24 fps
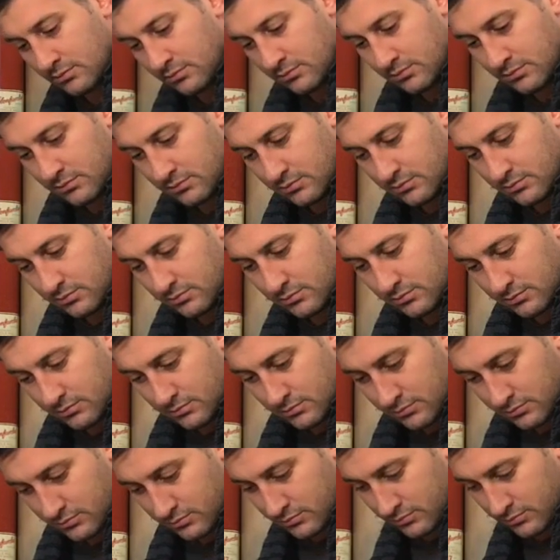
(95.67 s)

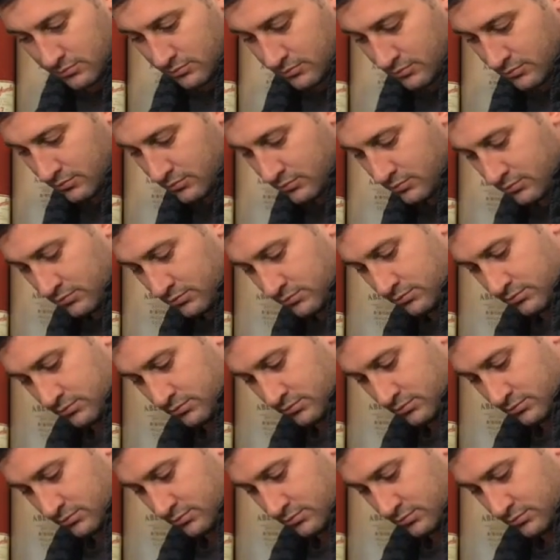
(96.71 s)

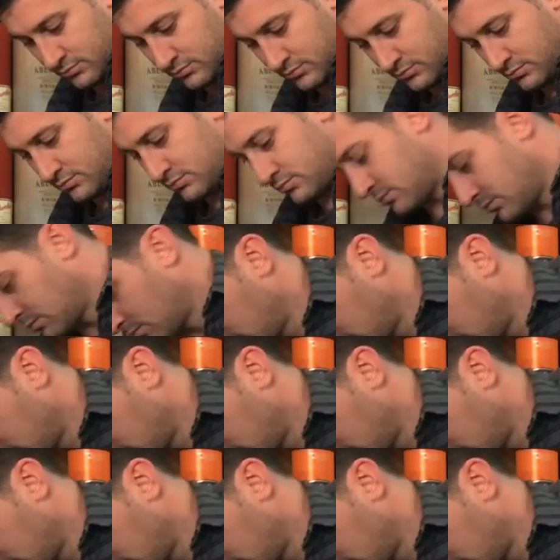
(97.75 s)
[no speech]